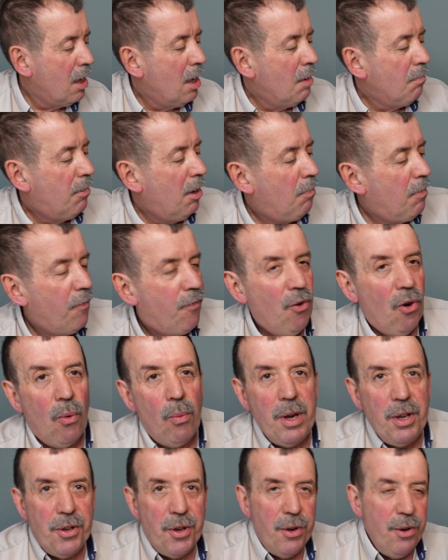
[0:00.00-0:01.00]
But before
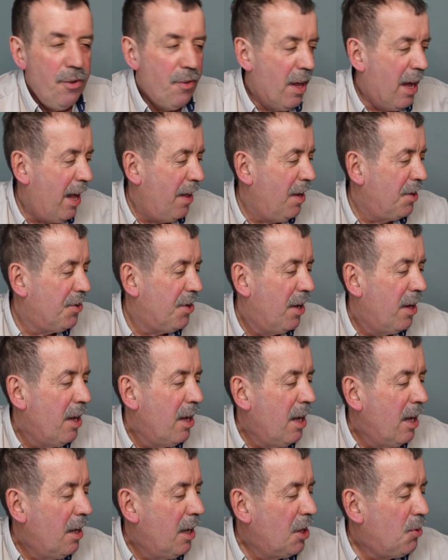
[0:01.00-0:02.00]
we do that,
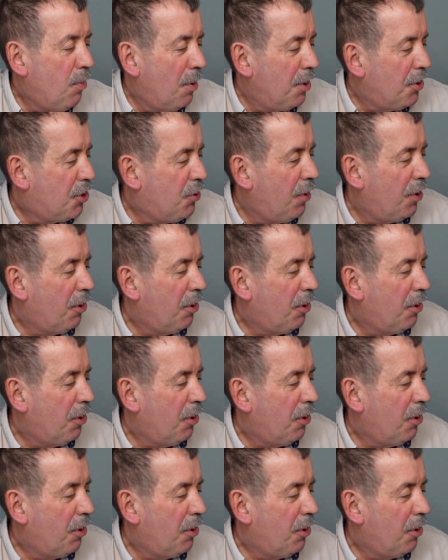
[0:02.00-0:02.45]
there's one or two